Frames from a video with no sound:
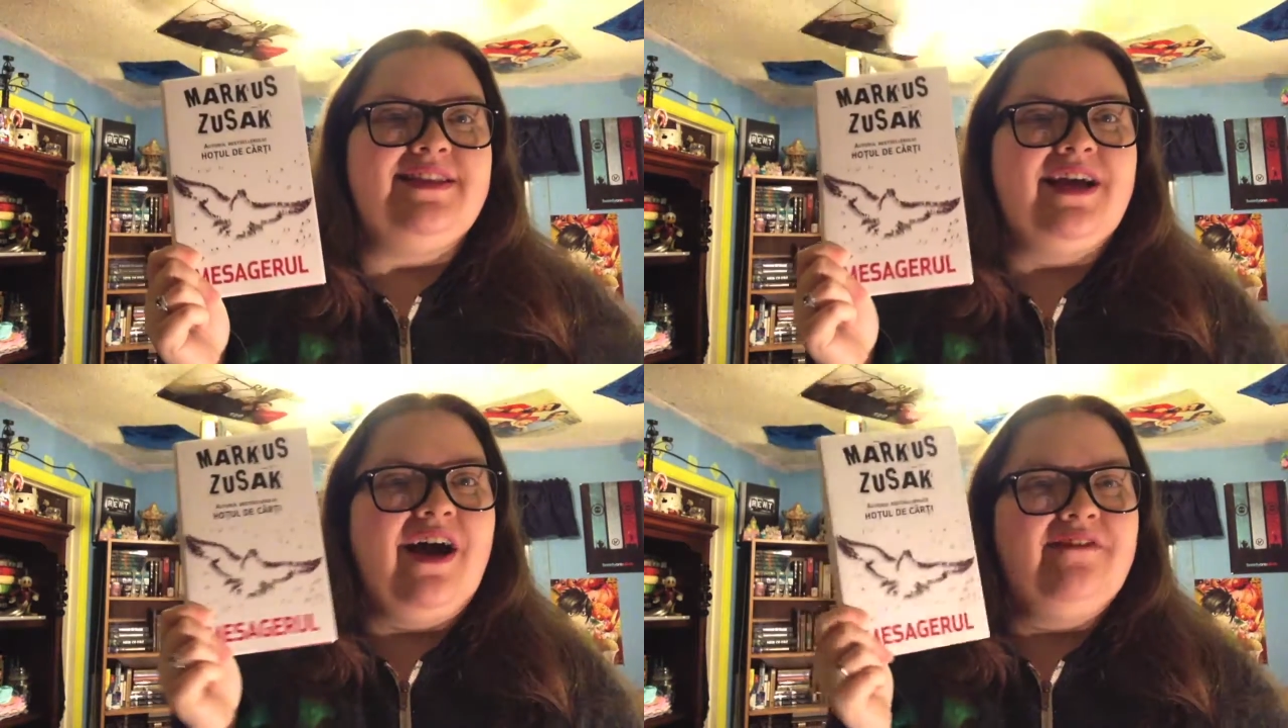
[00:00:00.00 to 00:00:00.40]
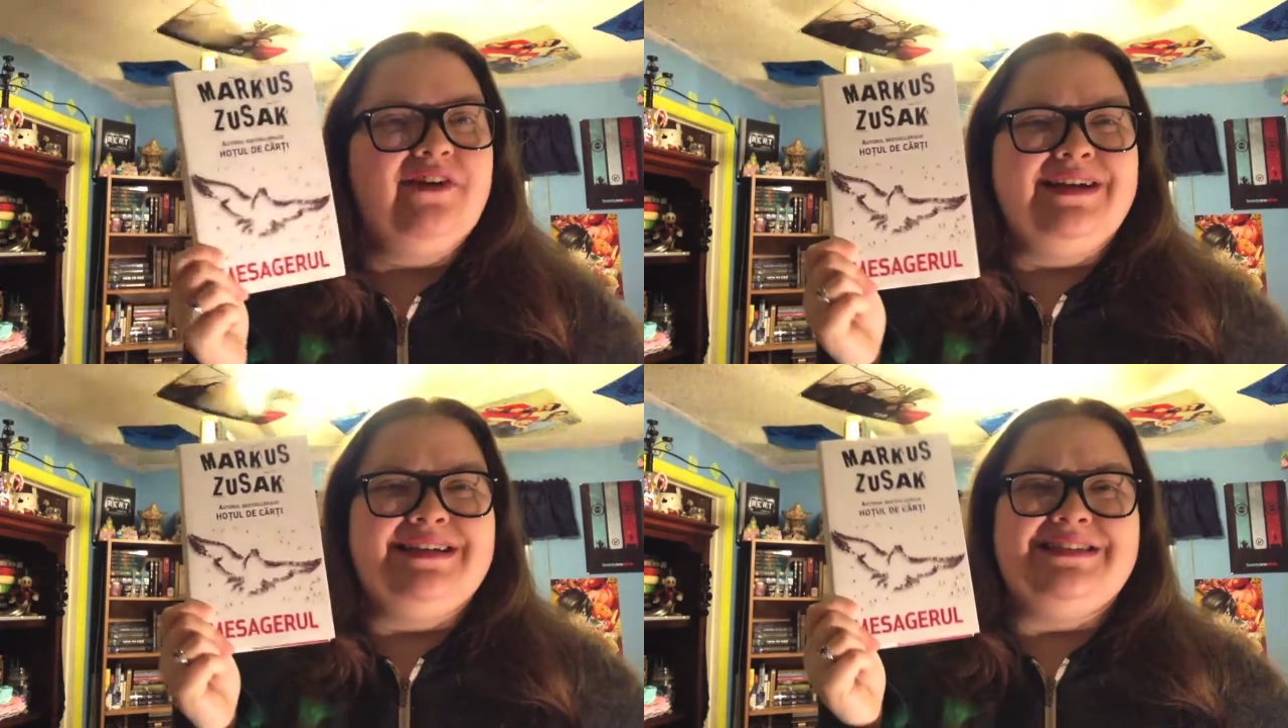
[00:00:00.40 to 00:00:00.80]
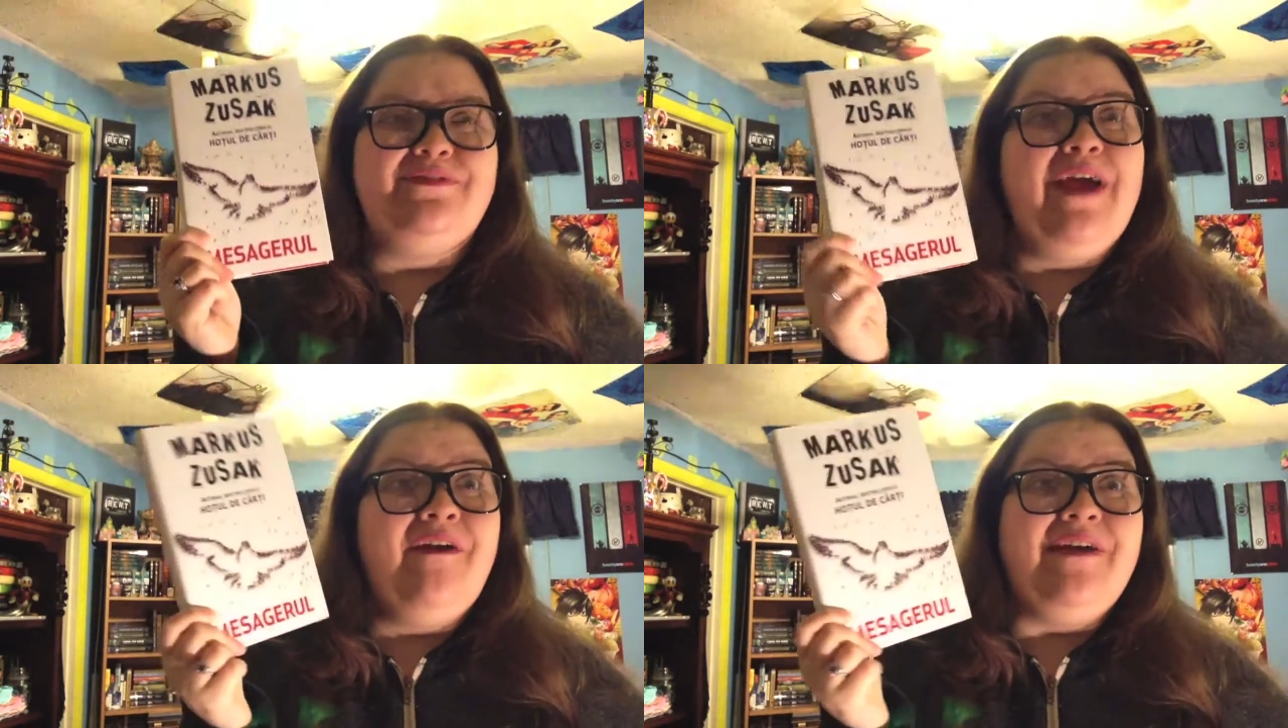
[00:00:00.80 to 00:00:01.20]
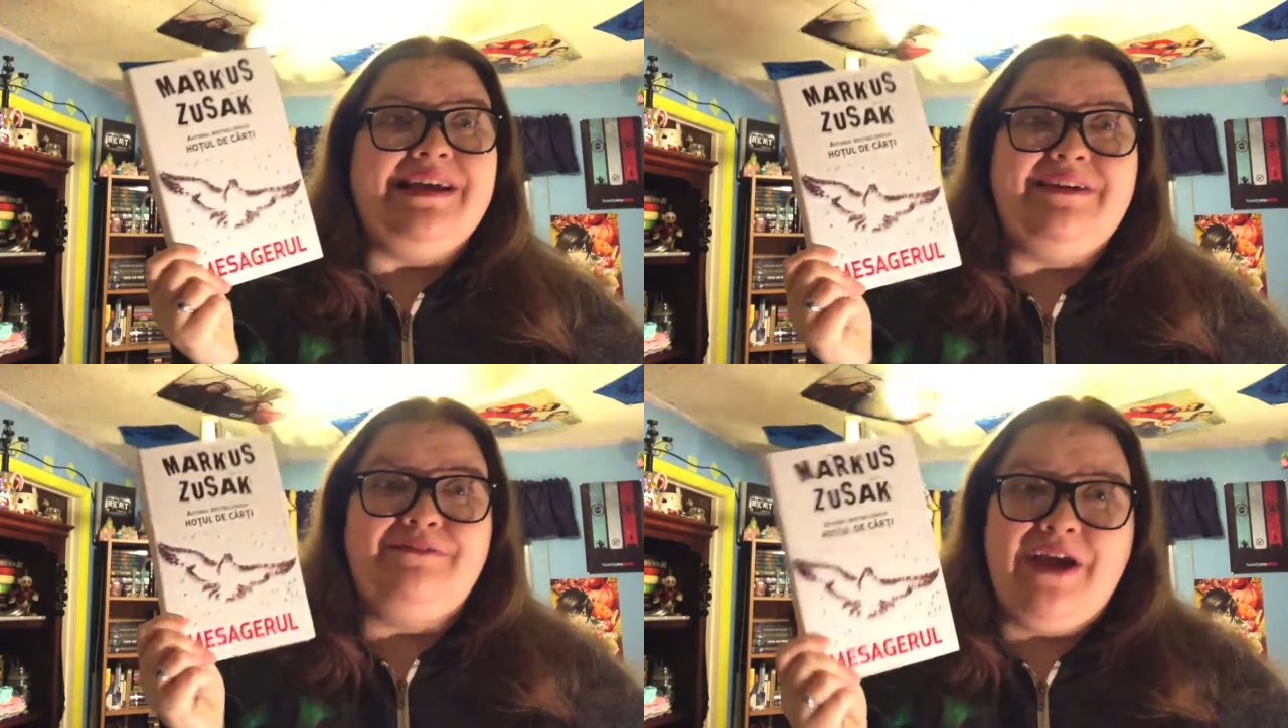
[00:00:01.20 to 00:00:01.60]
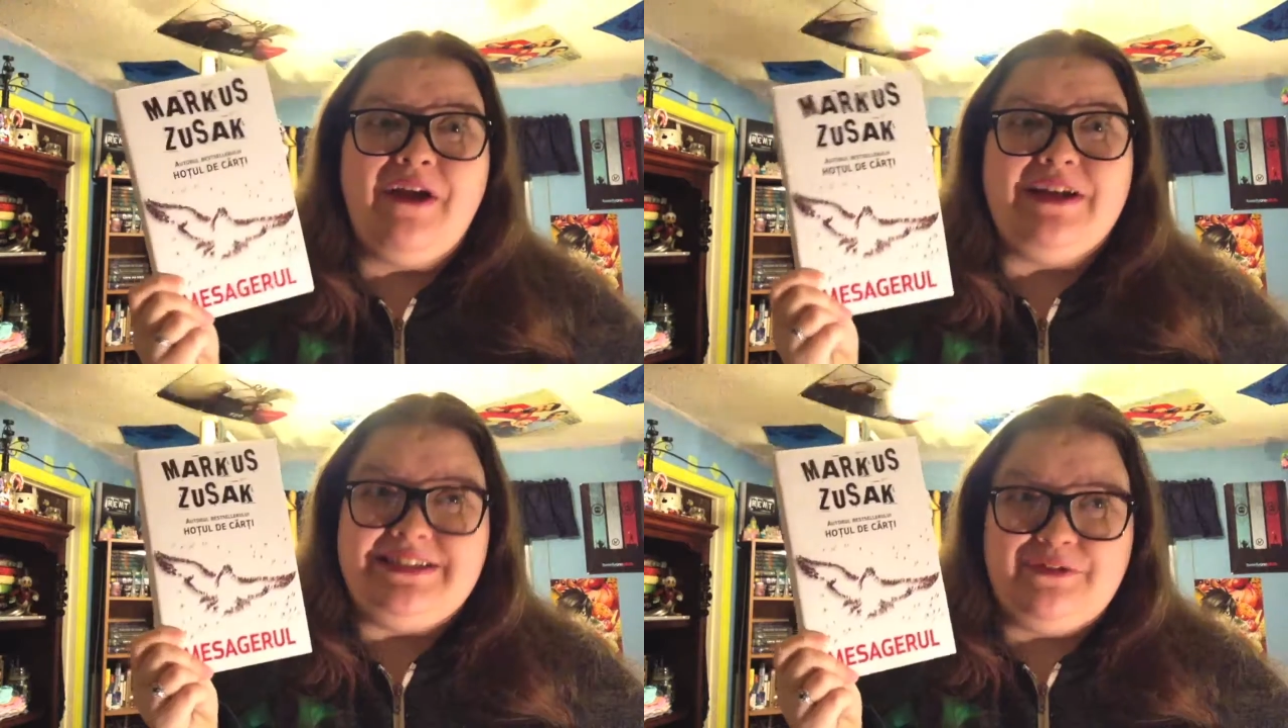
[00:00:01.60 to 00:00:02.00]
The cover is very,
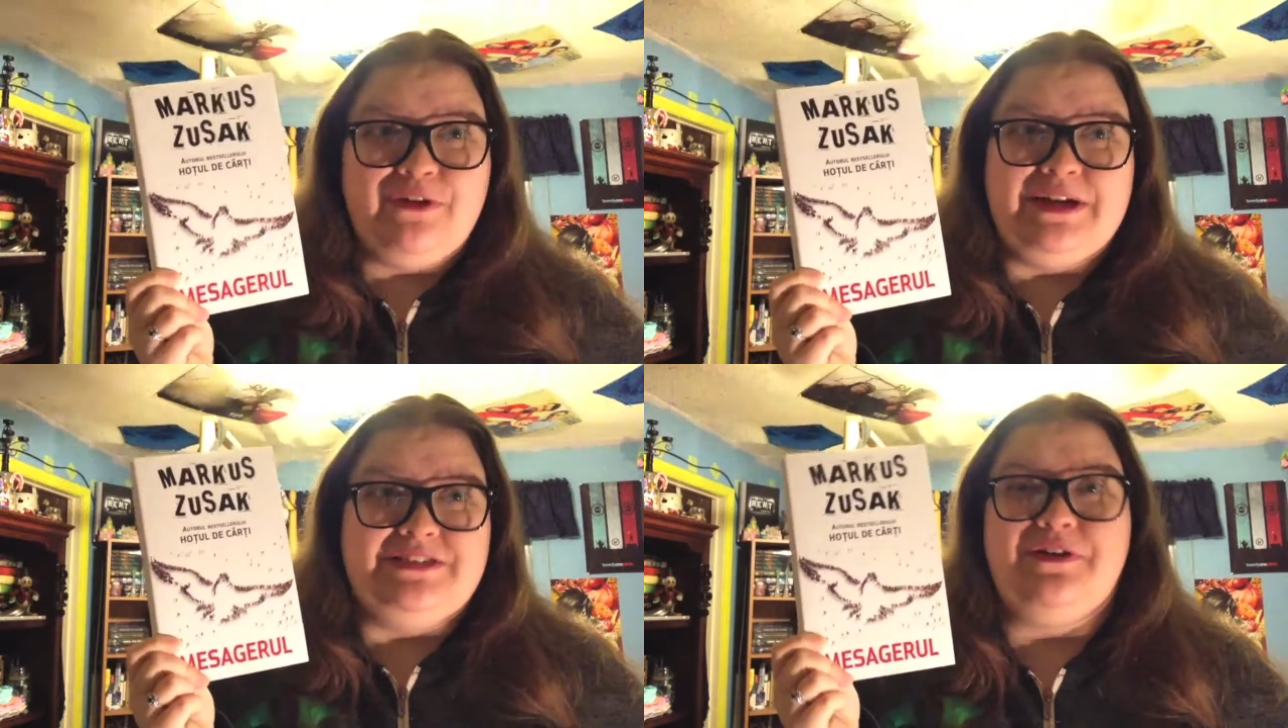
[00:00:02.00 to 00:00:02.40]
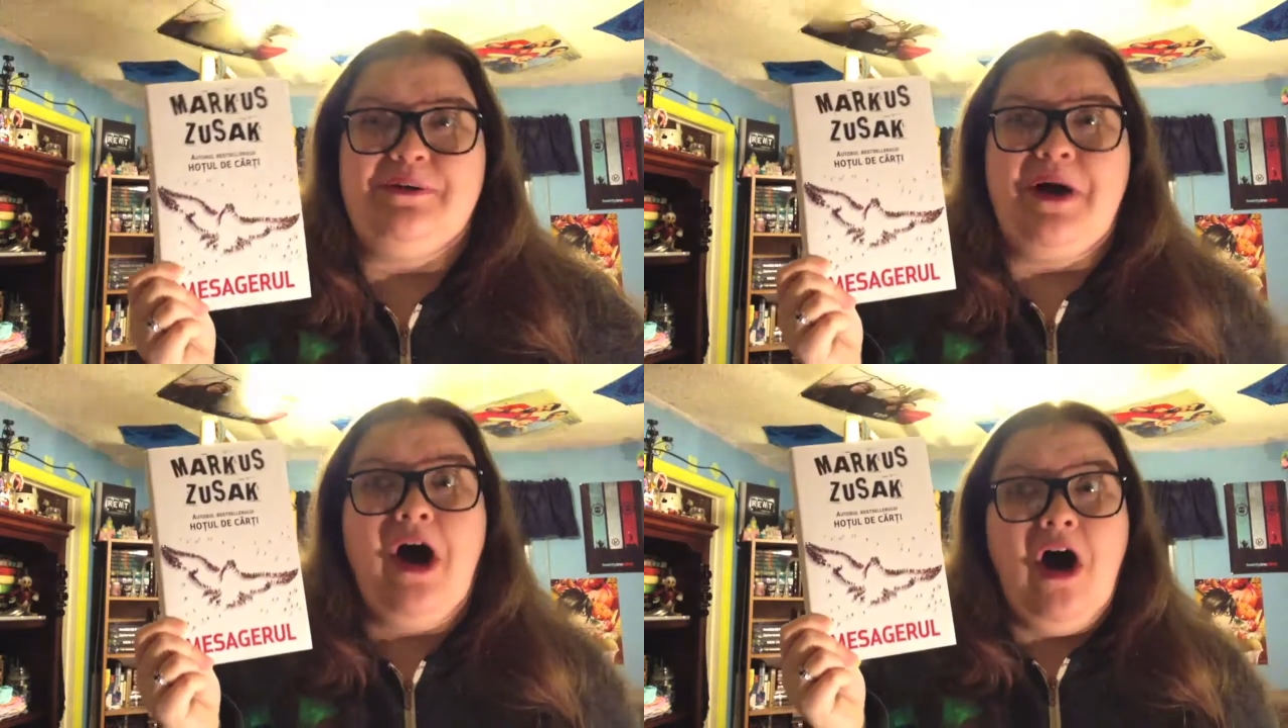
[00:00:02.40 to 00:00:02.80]
very different from